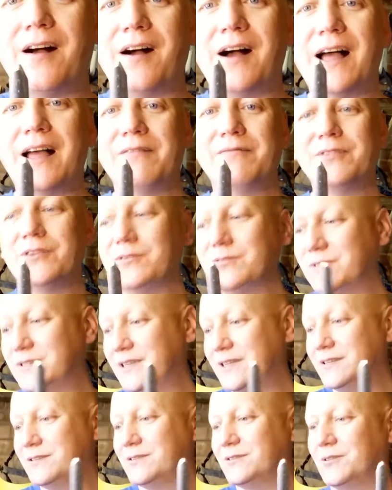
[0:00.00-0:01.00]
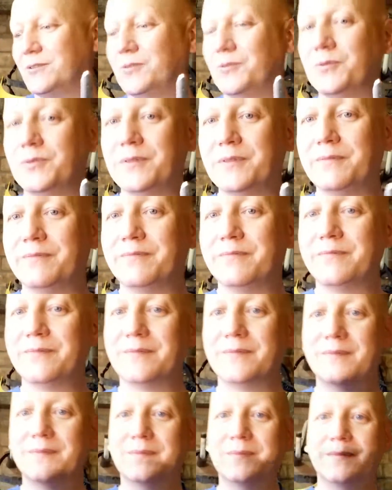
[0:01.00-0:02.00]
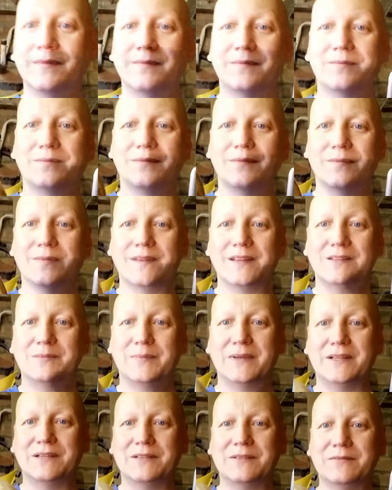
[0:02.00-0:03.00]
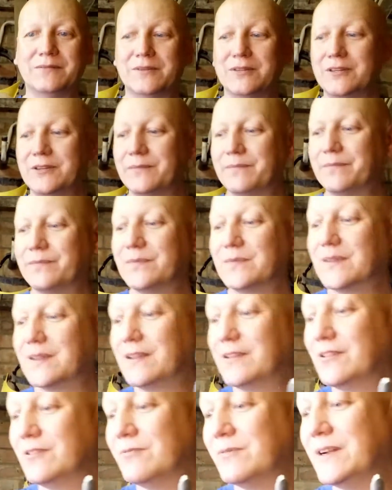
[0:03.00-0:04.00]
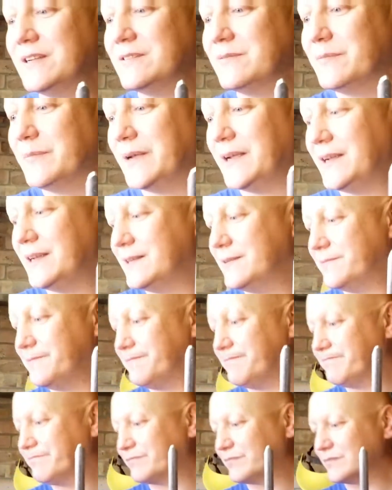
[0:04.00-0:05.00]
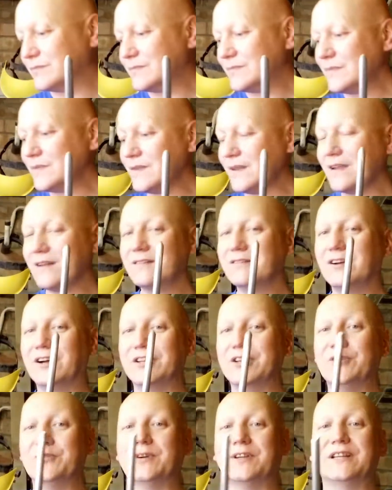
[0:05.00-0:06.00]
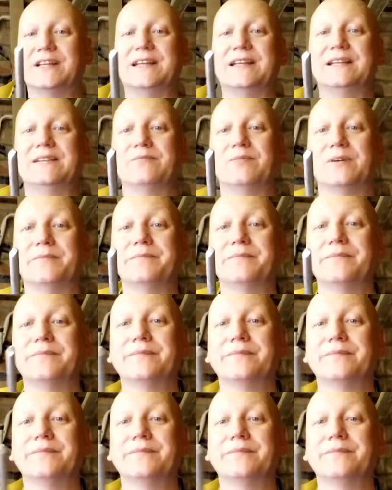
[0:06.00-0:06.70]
I have used this on this piece of work. The reason being, I knew I needed one.